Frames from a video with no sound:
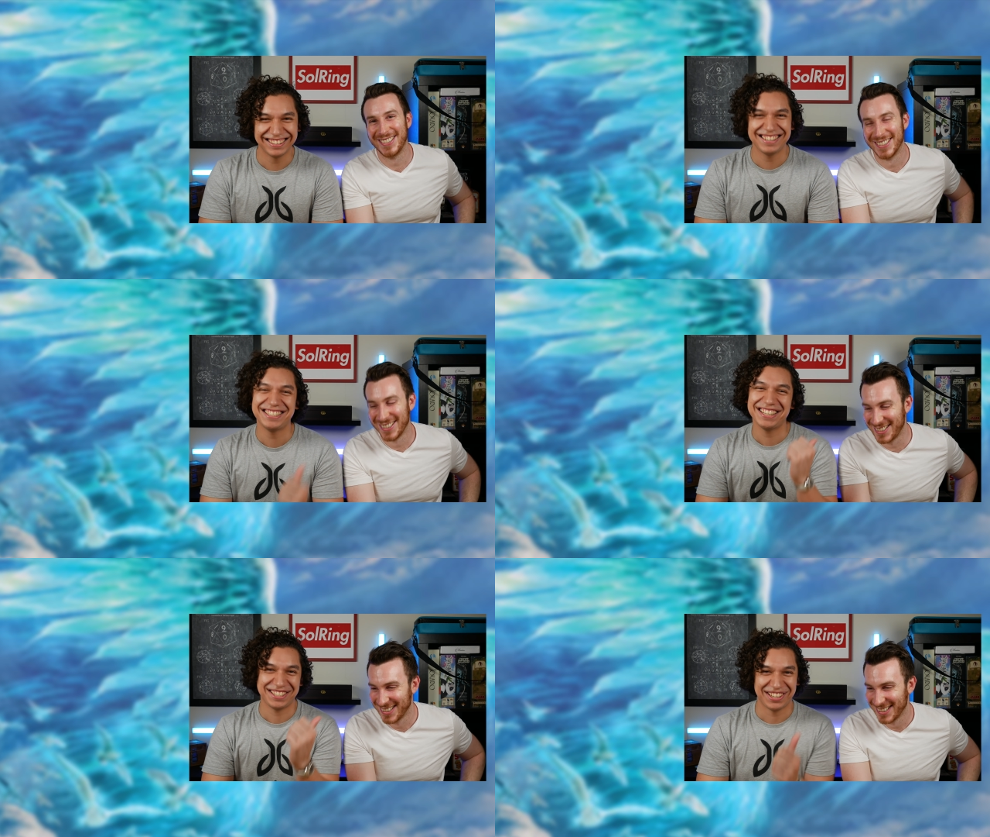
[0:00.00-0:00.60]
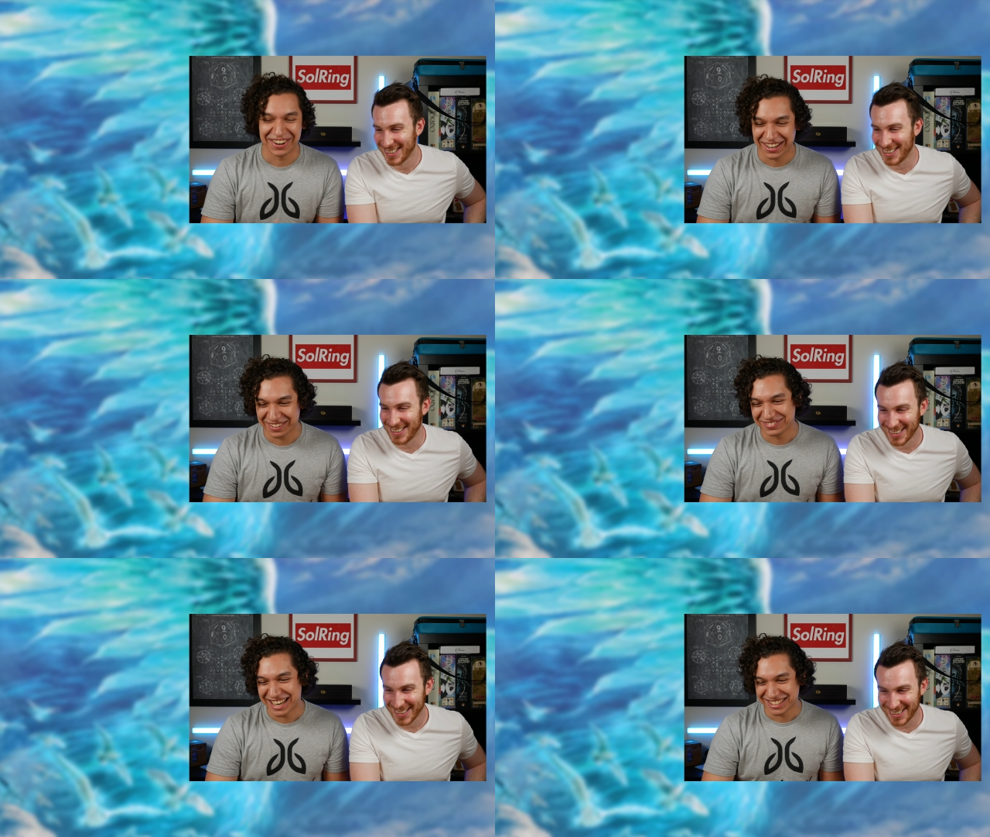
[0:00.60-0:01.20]
Speaker 1: you see his York
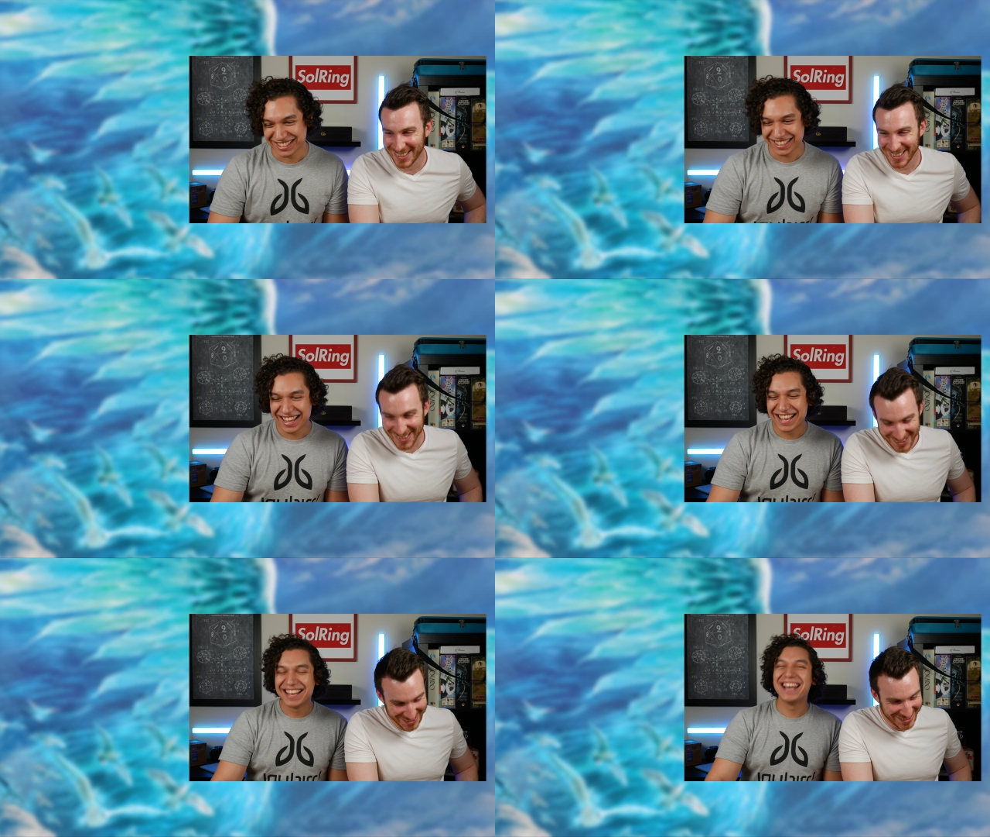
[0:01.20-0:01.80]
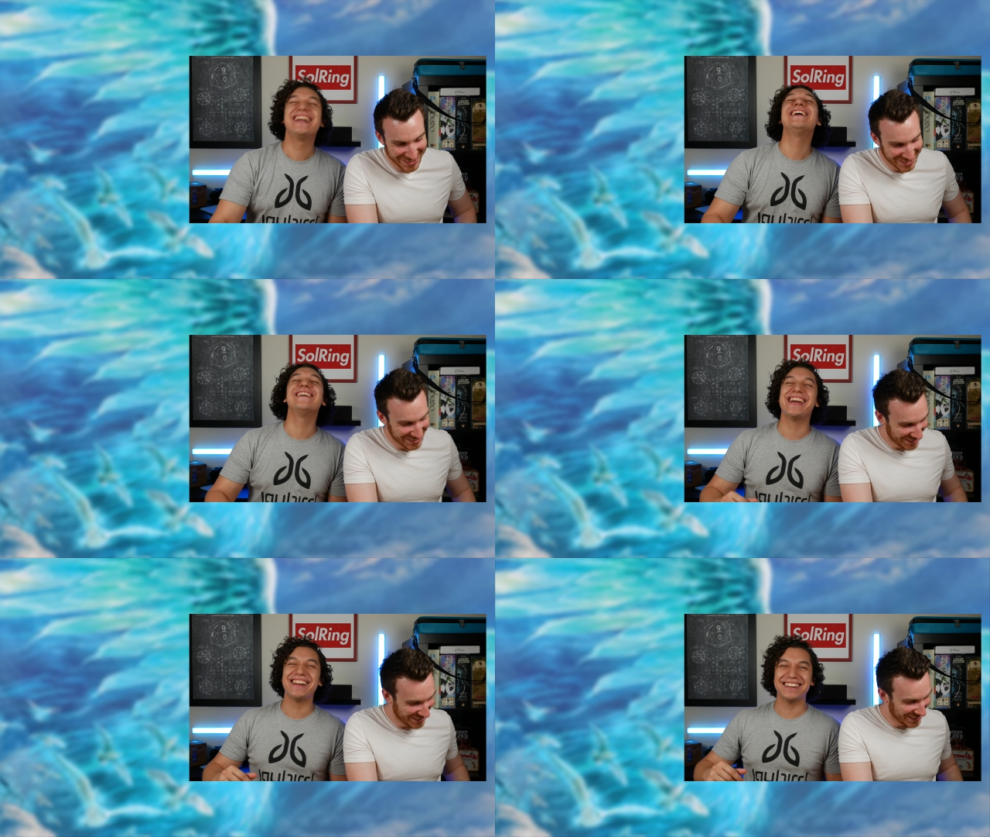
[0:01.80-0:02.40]
impression? At any
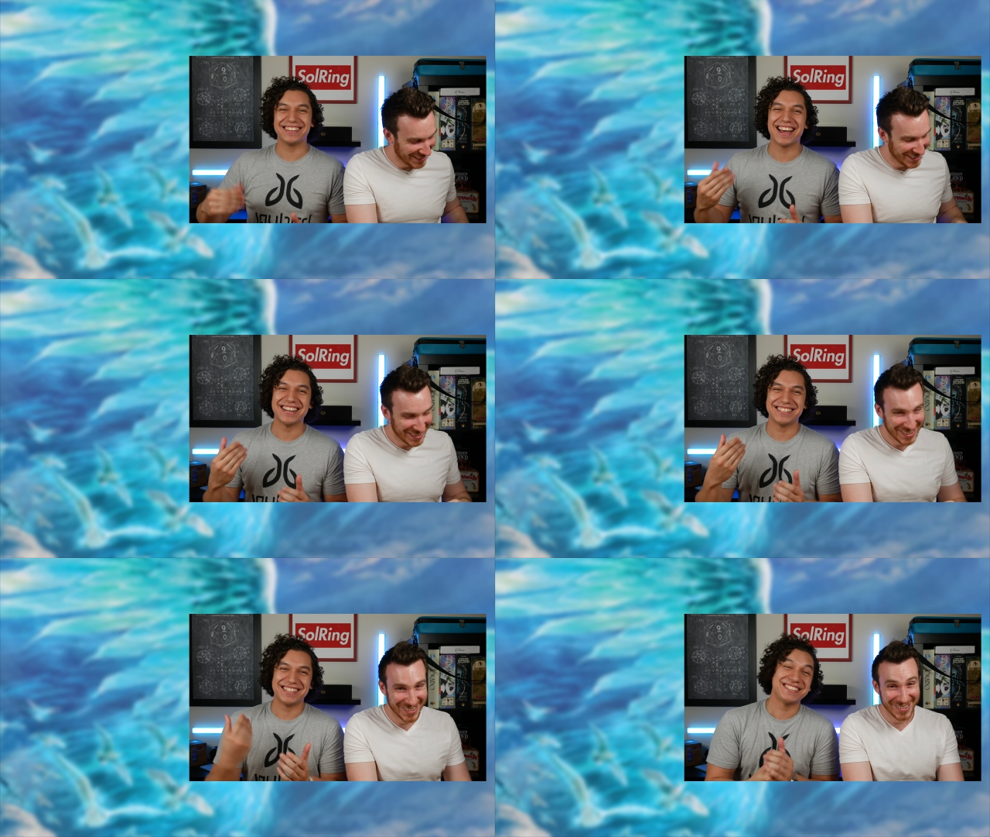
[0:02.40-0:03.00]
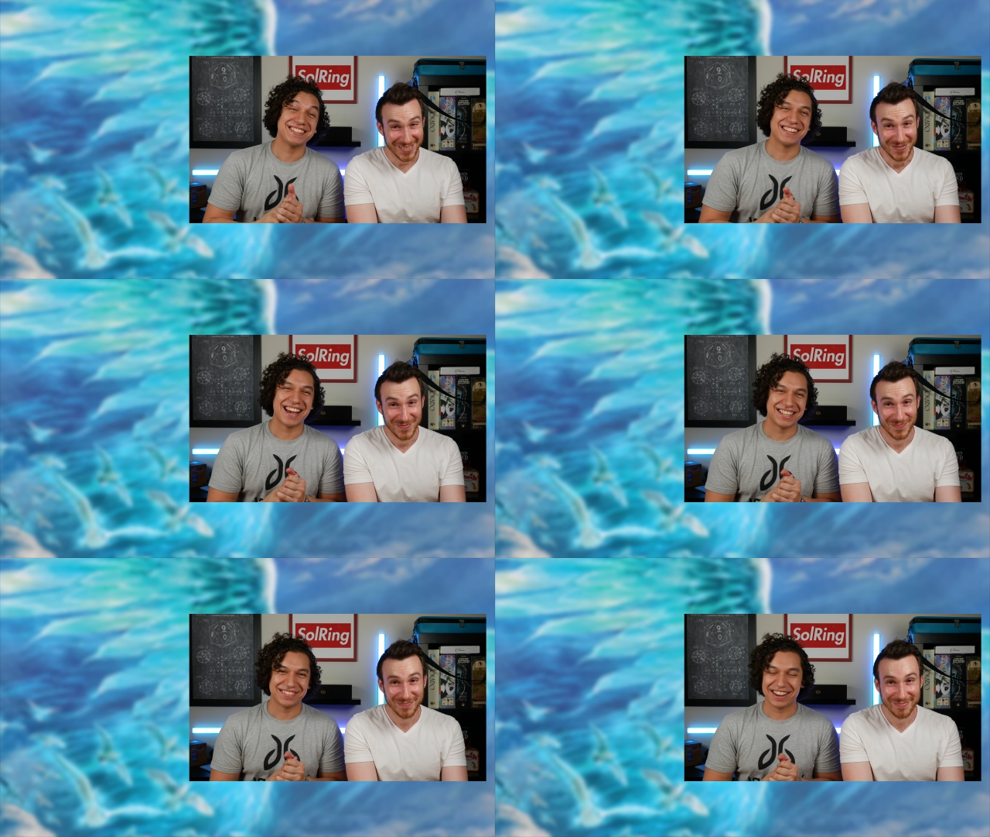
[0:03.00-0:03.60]
rate, guys, this is the
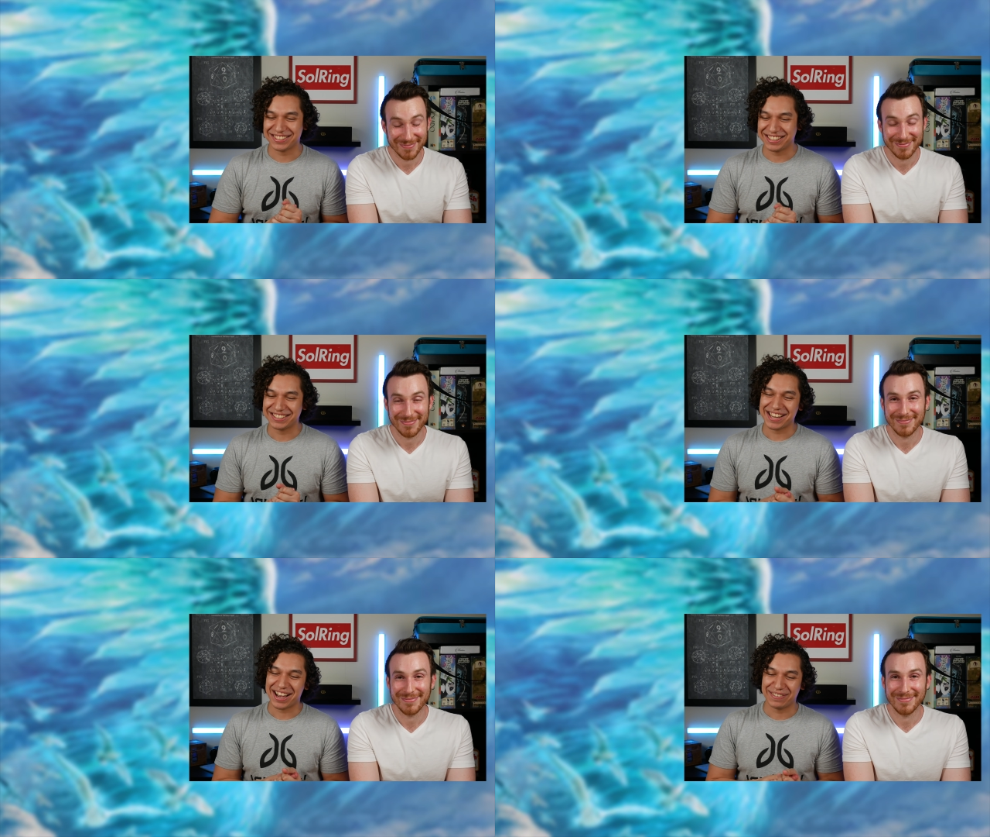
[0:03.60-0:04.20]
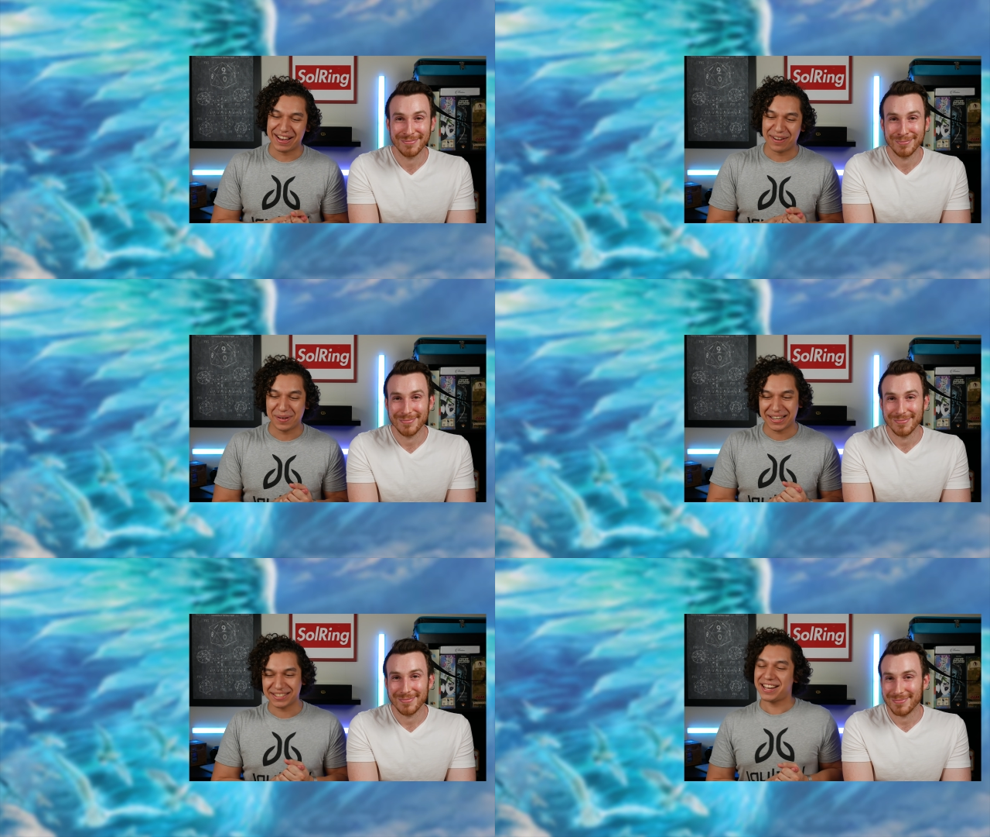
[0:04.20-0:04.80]
last one I was going to talk about
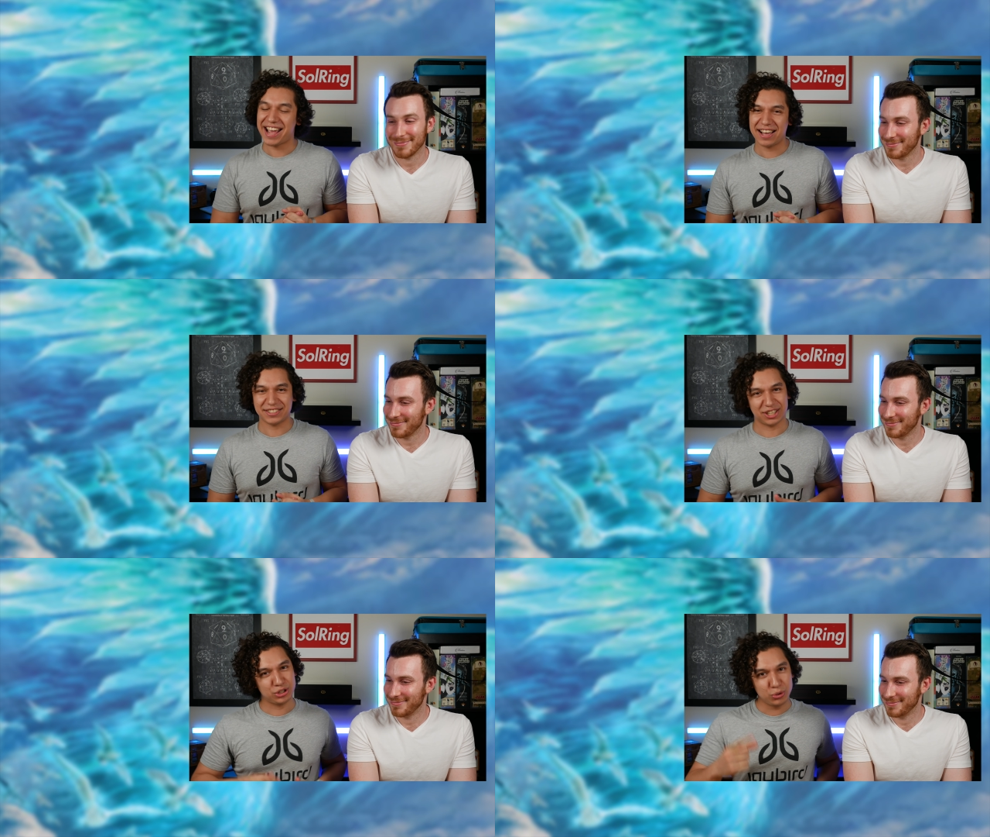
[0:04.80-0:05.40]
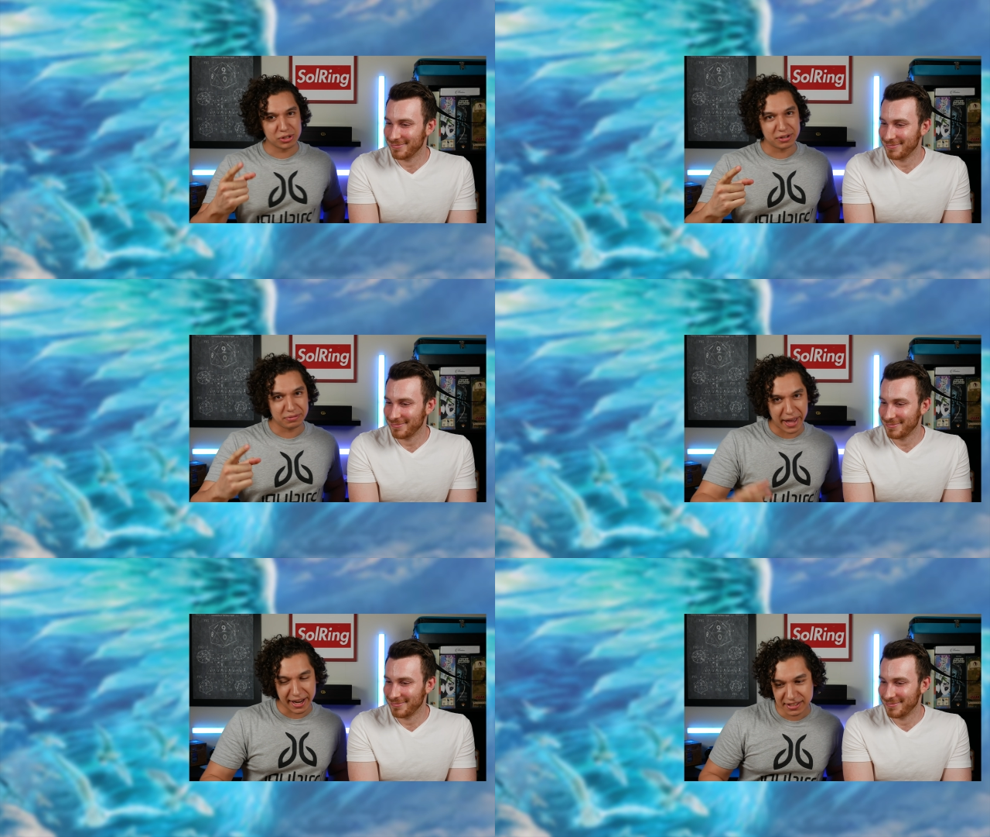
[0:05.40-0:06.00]
because it has a cool
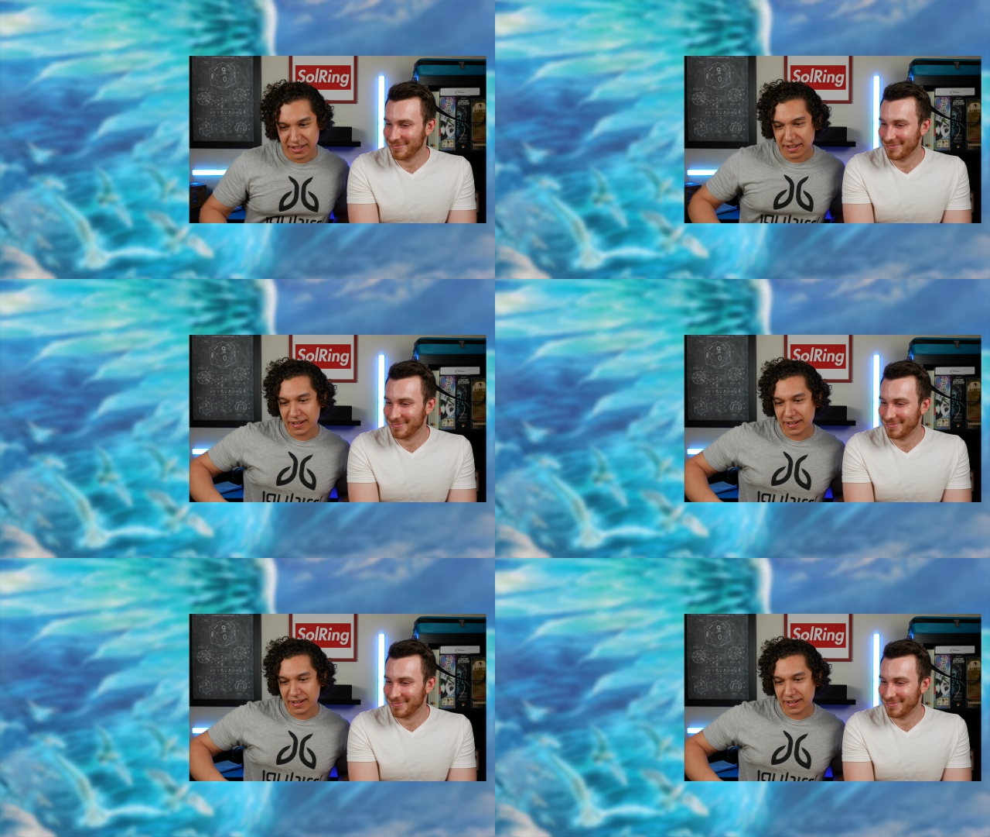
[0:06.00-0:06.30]
effect.